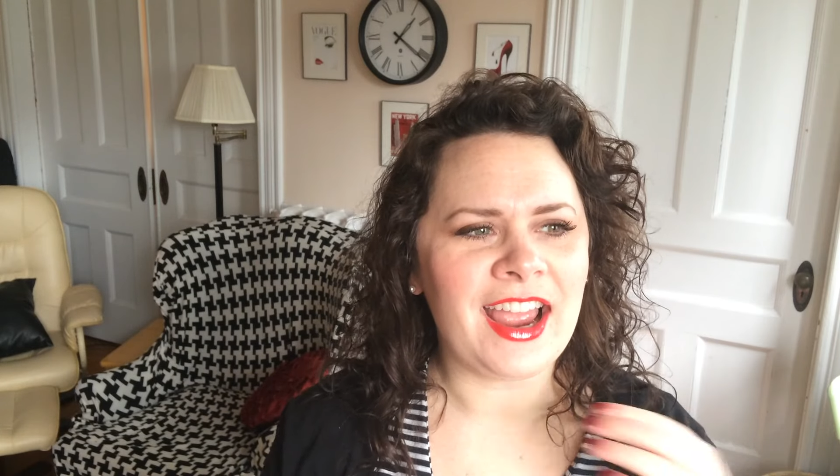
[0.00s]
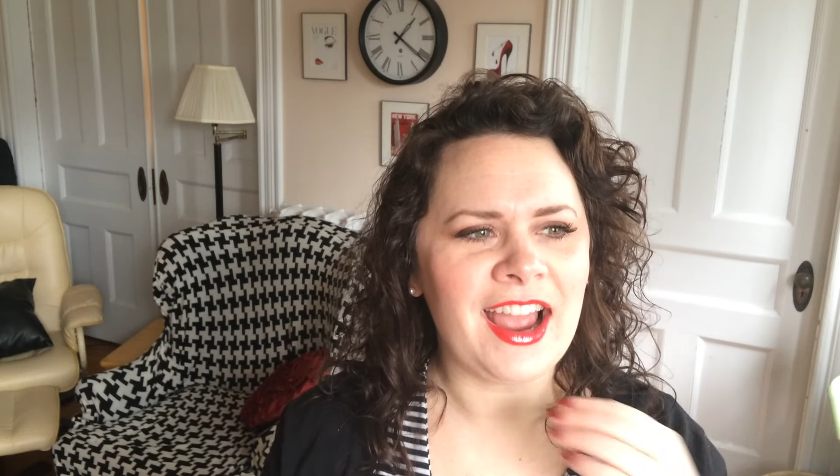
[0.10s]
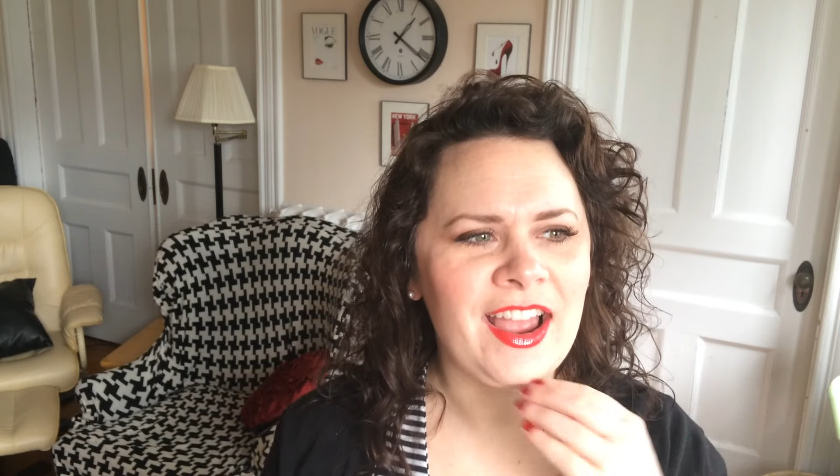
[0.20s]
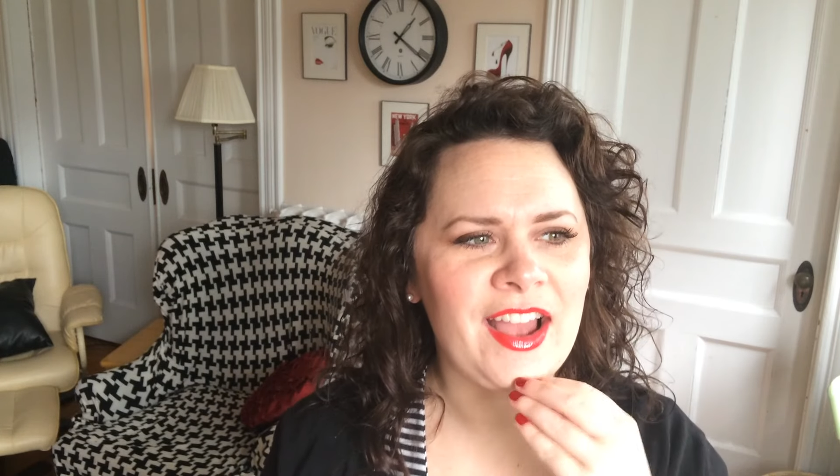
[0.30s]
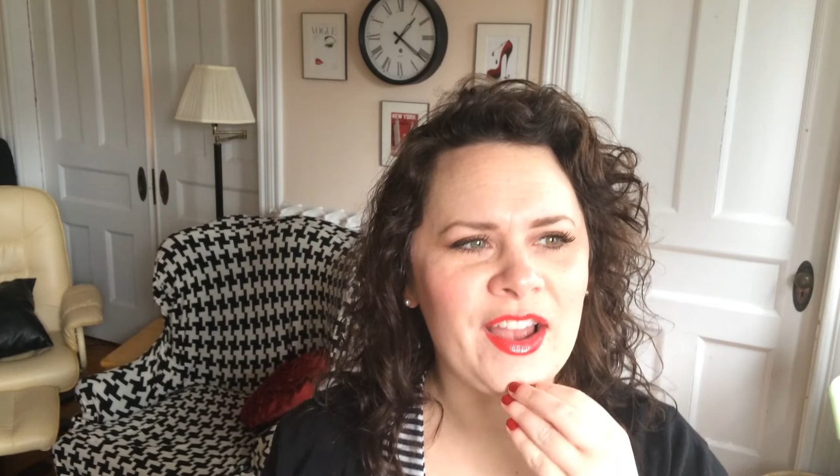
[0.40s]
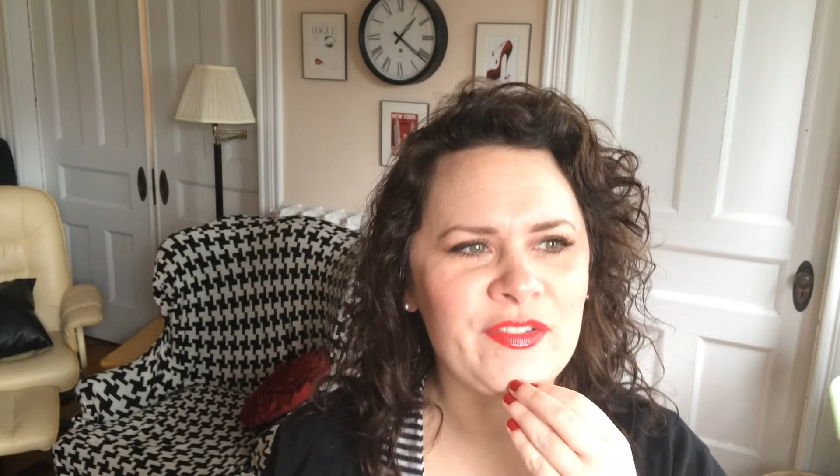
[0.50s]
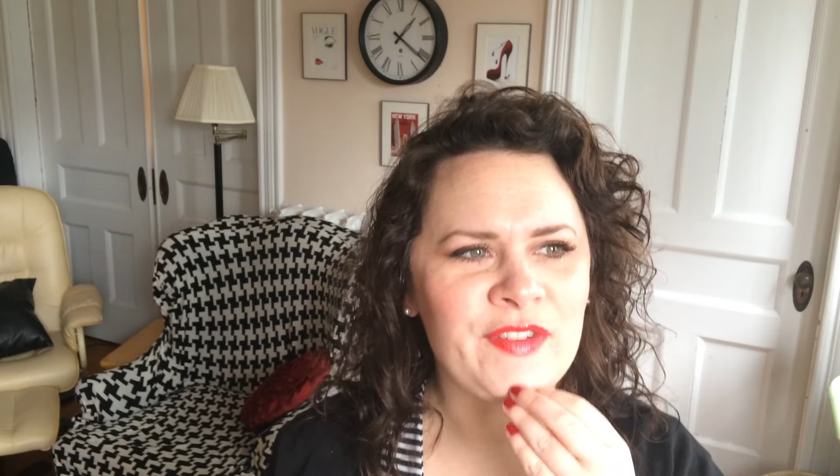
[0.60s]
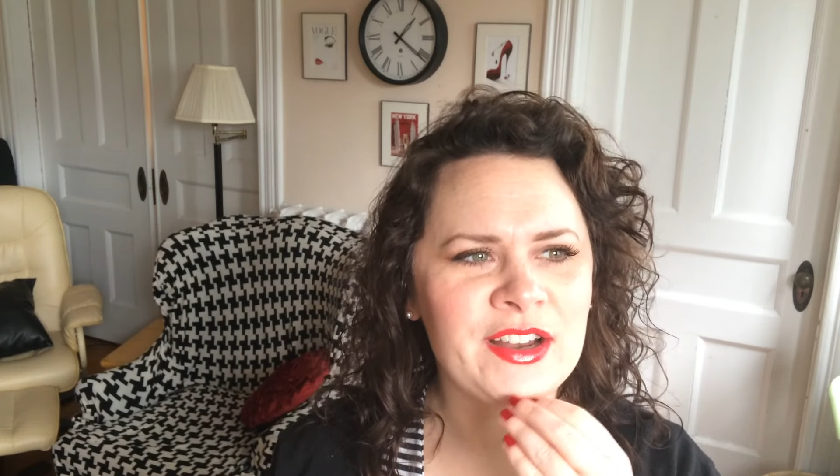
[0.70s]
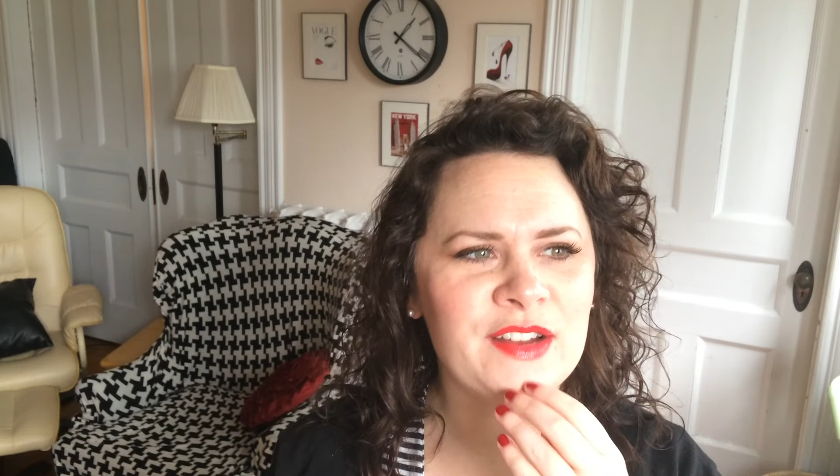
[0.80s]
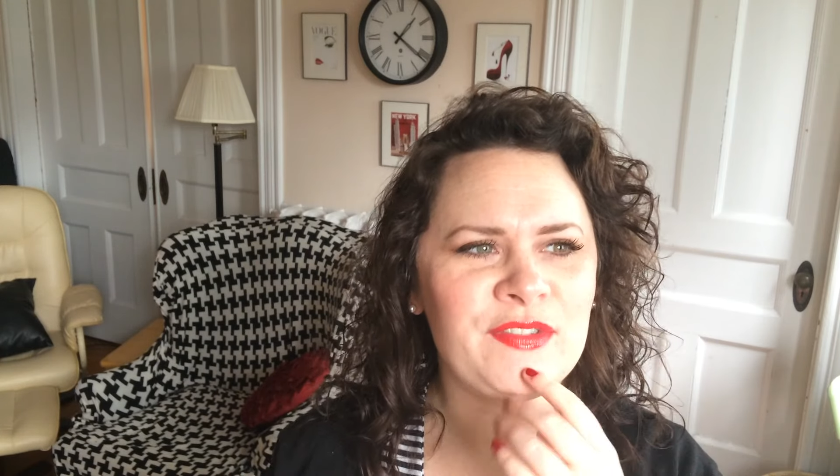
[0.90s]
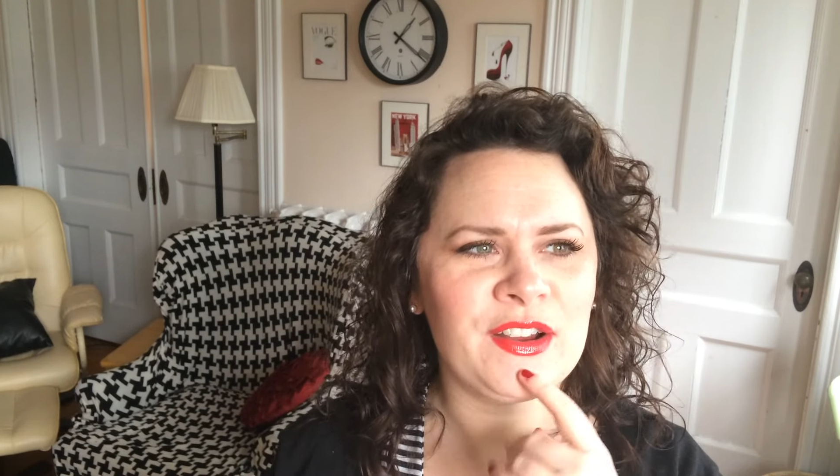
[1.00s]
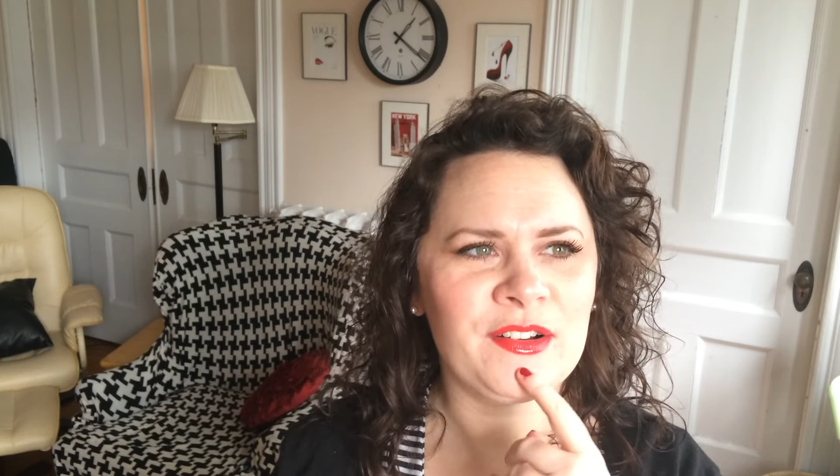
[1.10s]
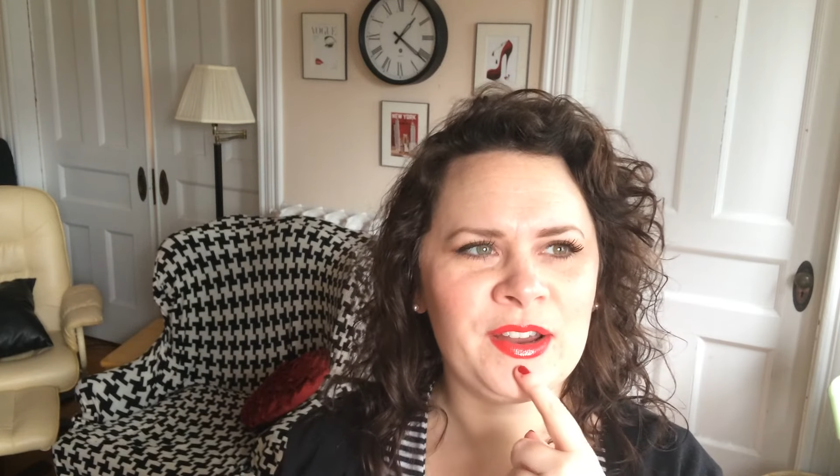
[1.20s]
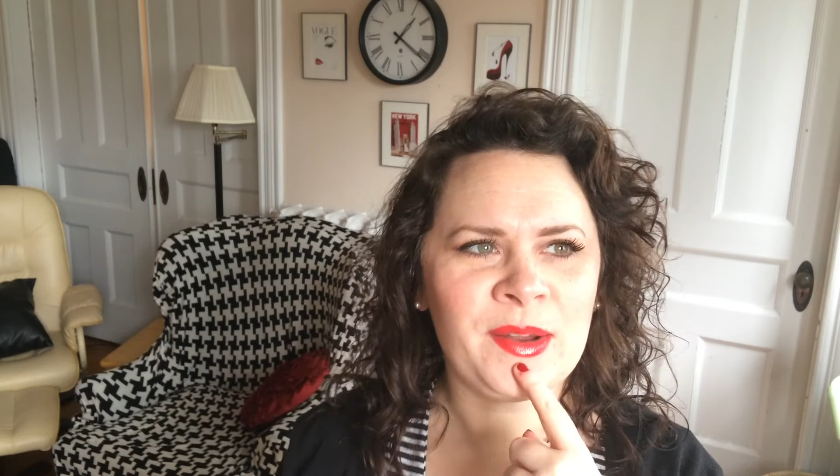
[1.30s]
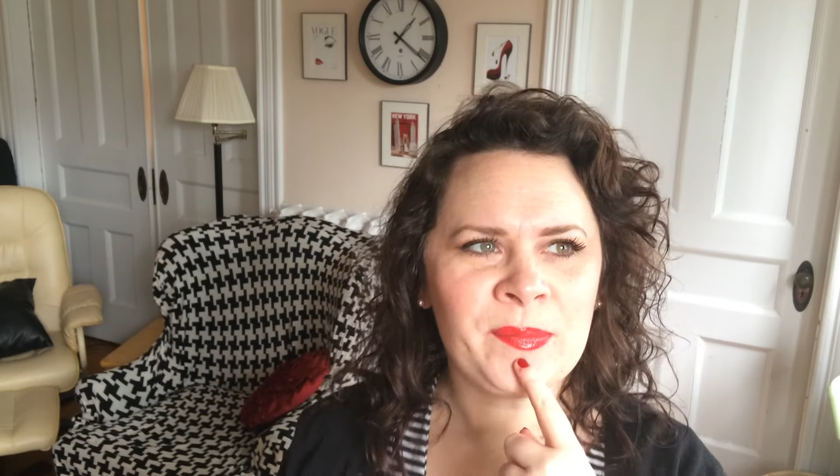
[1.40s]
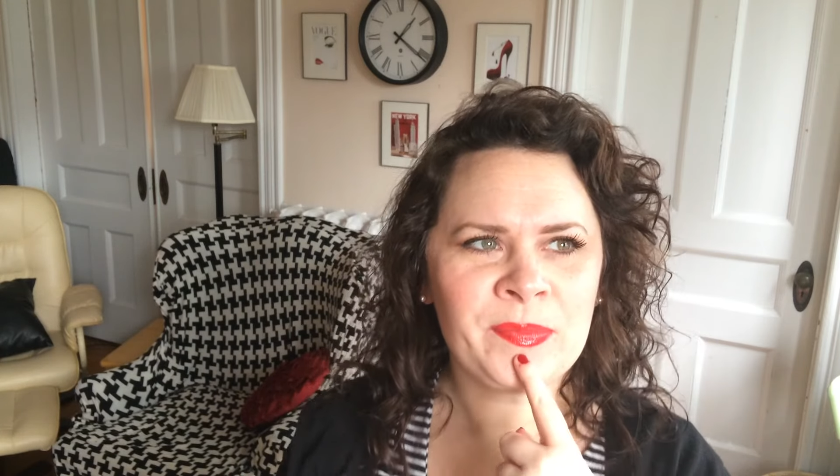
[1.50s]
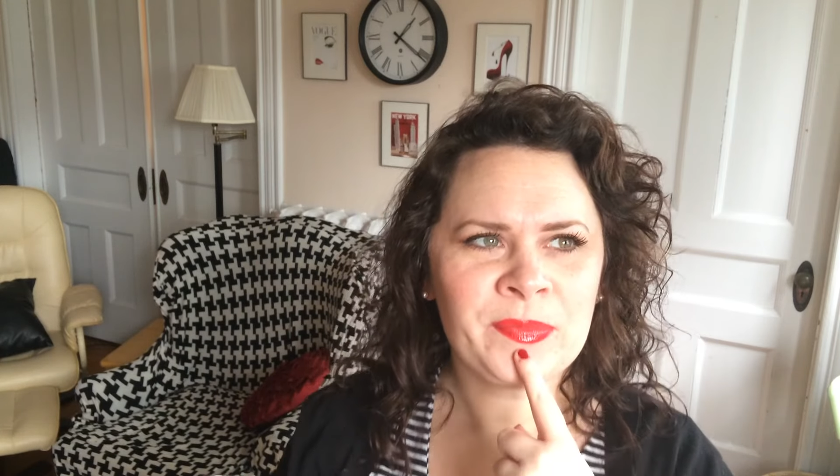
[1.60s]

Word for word: I find it very